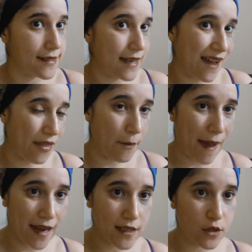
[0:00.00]
see how the
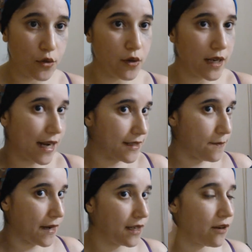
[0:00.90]
back is going, and
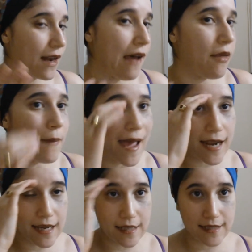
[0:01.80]
depending on how the
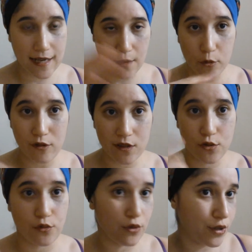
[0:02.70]
back is, then I'm going
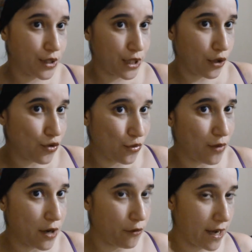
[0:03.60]
to continue to
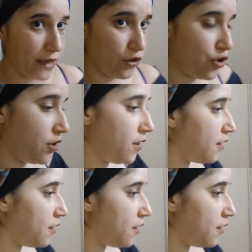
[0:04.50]
rearrange.